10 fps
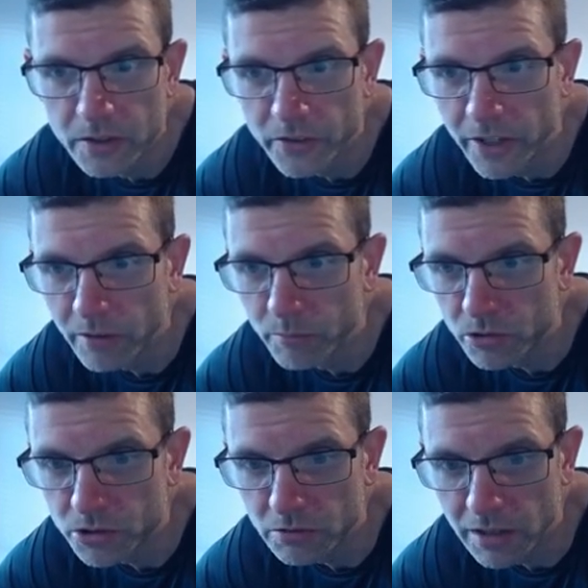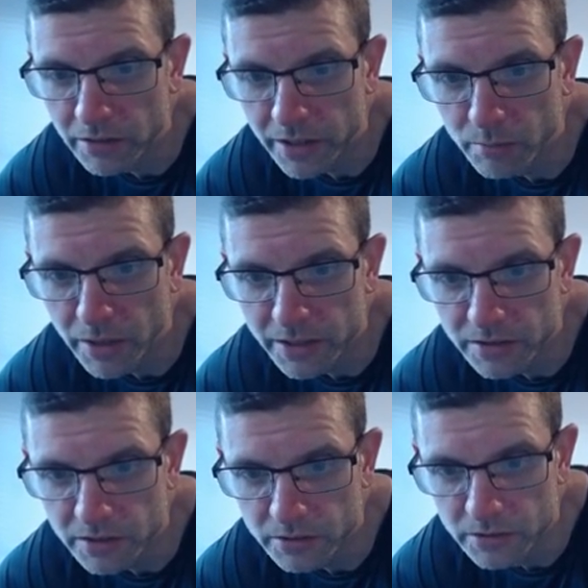Now I'm not sure how I'll get back
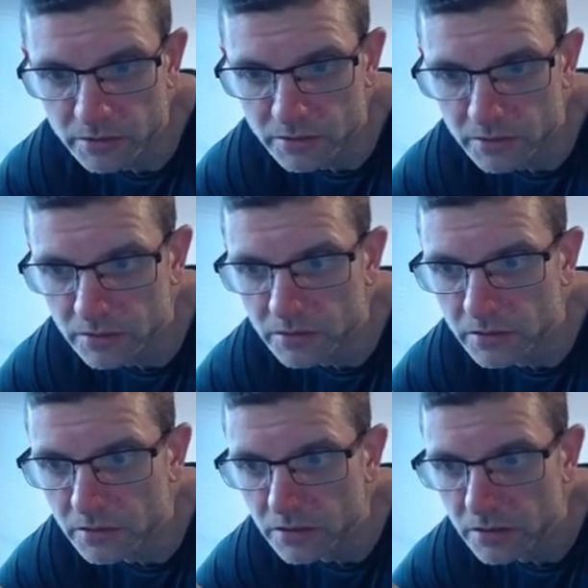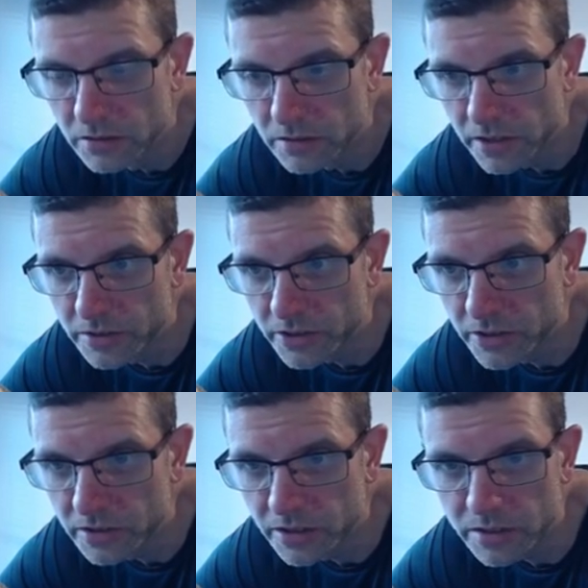to this. You
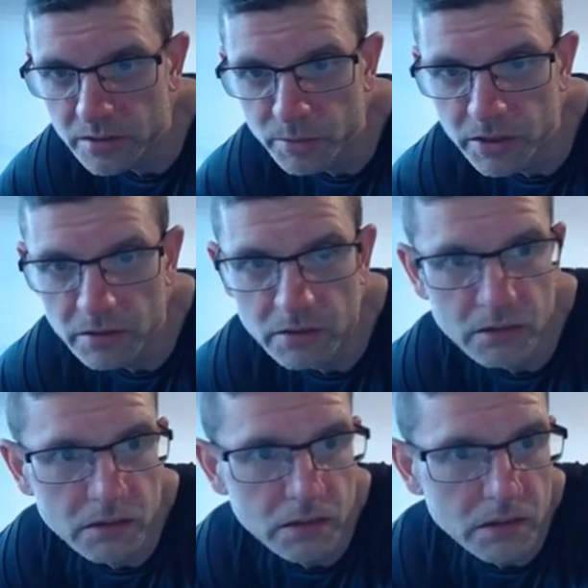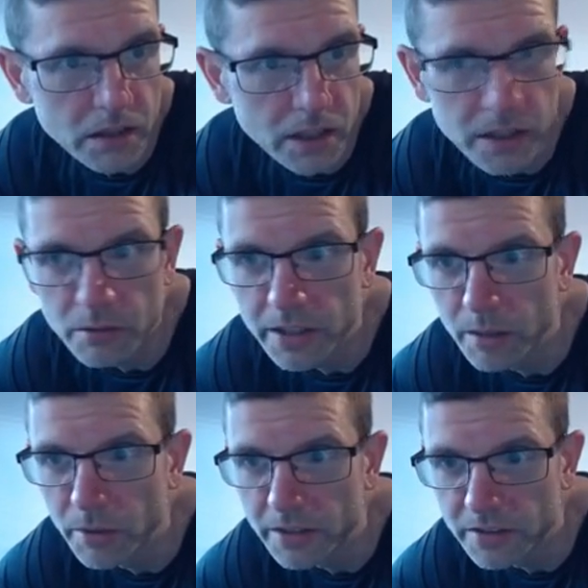can see it is a bit. How do I
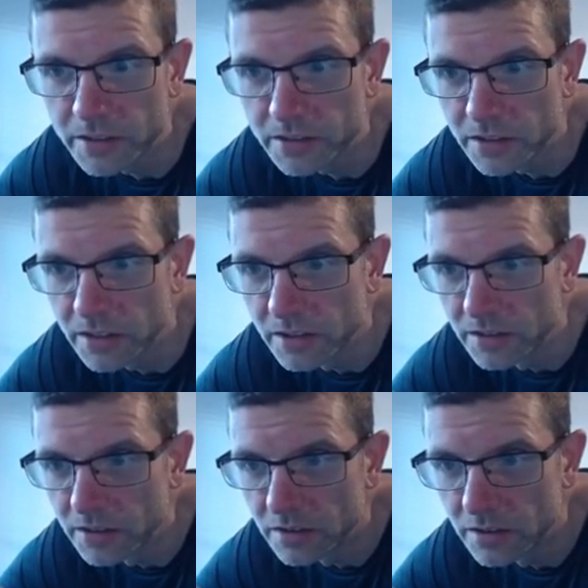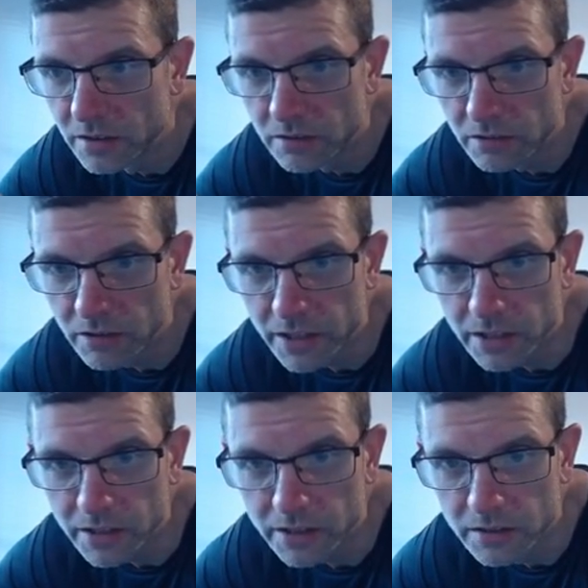get back to this now? Right
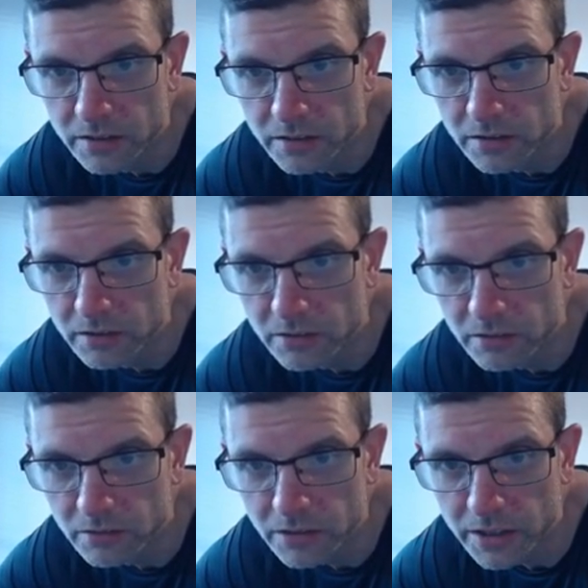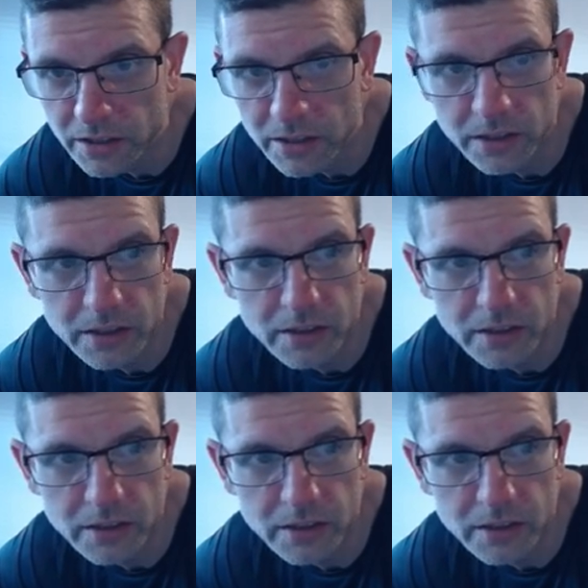click, right click.